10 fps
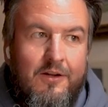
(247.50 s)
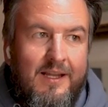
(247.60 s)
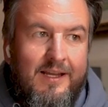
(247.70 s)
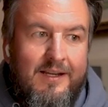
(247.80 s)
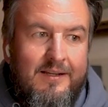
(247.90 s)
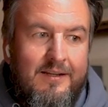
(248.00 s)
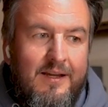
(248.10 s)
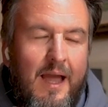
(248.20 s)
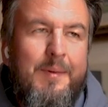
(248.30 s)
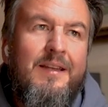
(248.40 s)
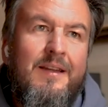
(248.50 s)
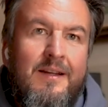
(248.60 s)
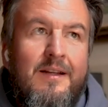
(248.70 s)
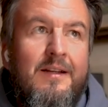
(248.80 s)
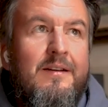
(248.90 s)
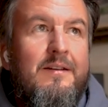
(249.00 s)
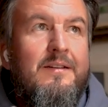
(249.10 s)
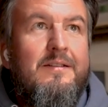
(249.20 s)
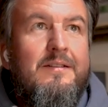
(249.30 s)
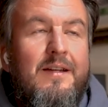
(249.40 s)
like, I mean,
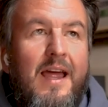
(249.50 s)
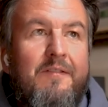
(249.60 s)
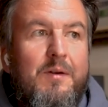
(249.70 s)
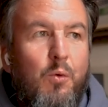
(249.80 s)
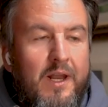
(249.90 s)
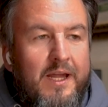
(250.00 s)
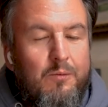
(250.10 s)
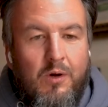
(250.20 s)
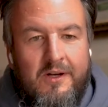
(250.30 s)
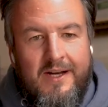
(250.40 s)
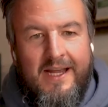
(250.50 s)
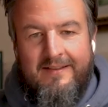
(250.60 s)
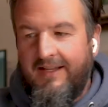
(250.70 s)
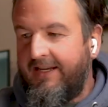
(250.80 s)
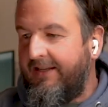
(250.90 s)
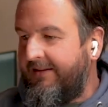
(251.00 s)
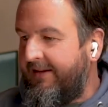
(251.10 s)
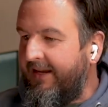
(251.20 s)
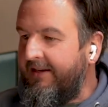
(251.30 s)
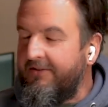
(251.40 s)
every one hit wonder has like
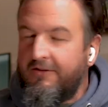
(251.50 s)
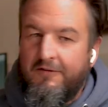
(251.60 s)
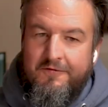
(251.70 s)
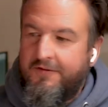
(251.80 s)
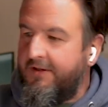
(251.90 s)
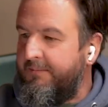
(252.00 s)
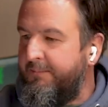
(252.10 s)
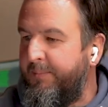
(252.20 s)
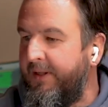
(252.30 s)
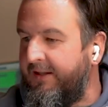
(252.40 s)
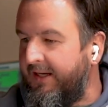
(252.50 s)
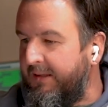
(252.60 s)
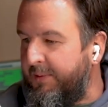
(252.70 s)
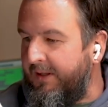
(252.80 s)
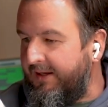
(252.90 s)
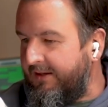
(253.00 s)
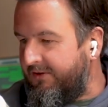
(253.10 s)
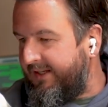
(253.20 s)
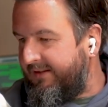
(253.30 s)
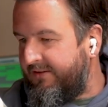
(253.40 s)
10 years of building and building,
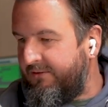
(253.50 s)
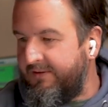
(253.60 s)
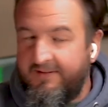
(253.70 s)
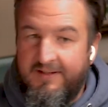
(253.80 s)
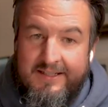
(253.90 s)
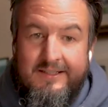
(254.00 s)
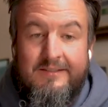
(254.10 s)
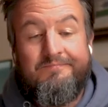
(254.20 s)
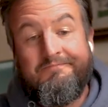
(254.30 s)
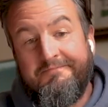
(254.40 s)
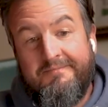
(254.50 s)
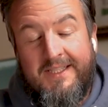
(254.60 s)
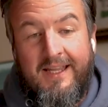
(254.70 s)
right? So it's like, it takes